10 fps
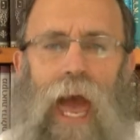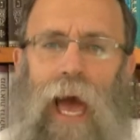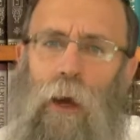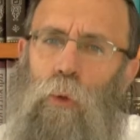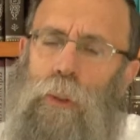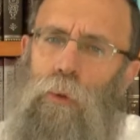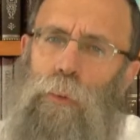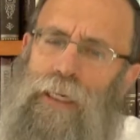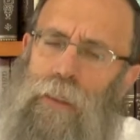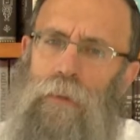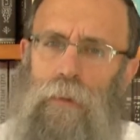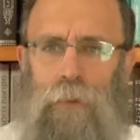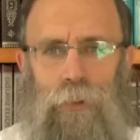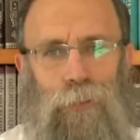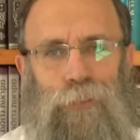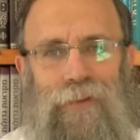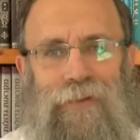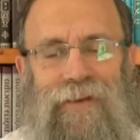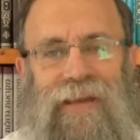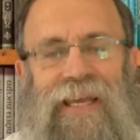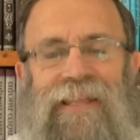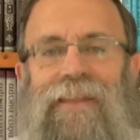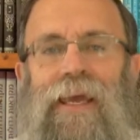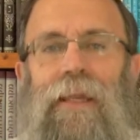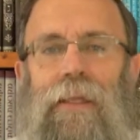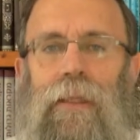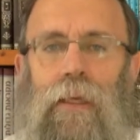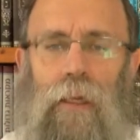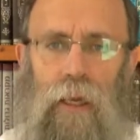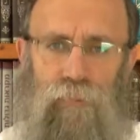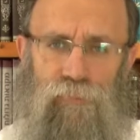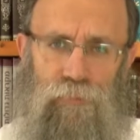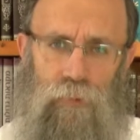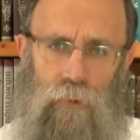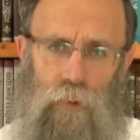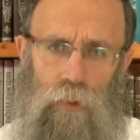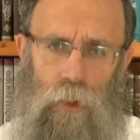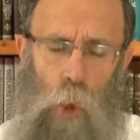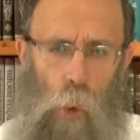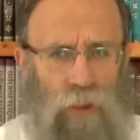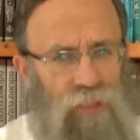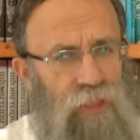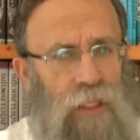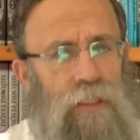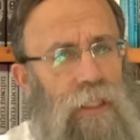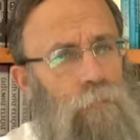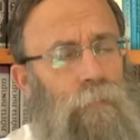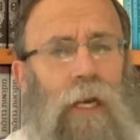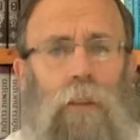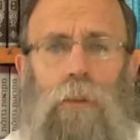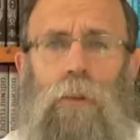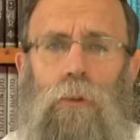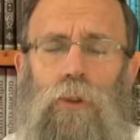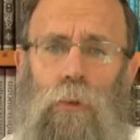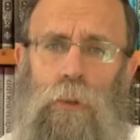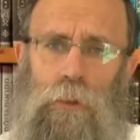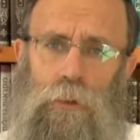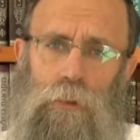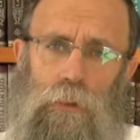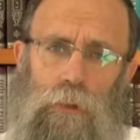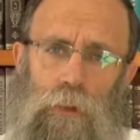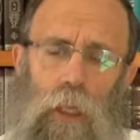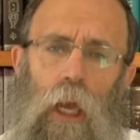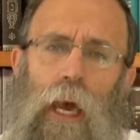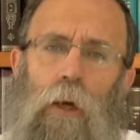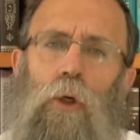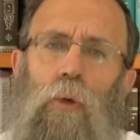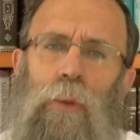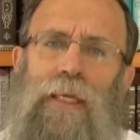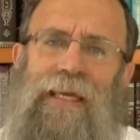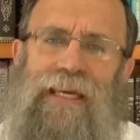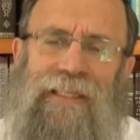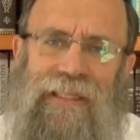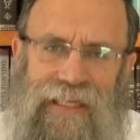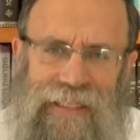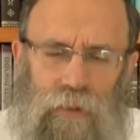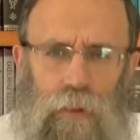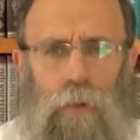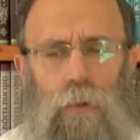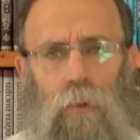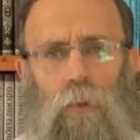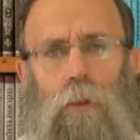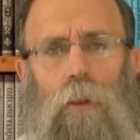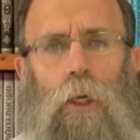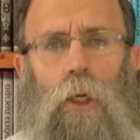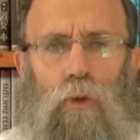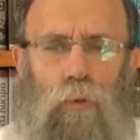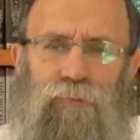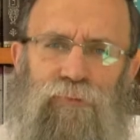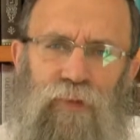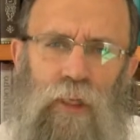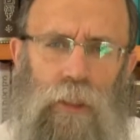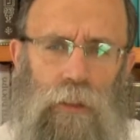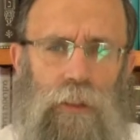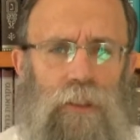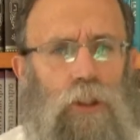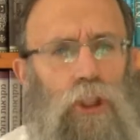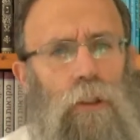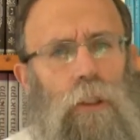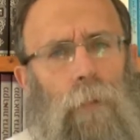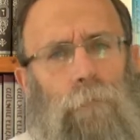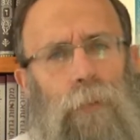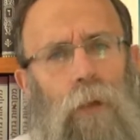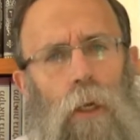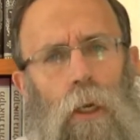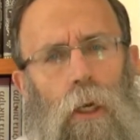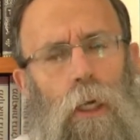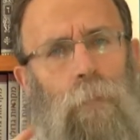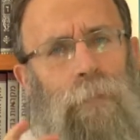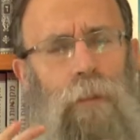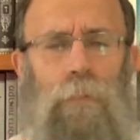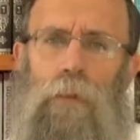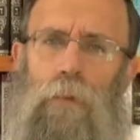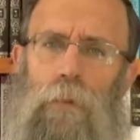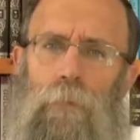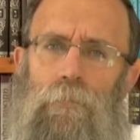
How can we continue in day-to-day life, when things get back to usual, how can we continue to feel such a deep commitment,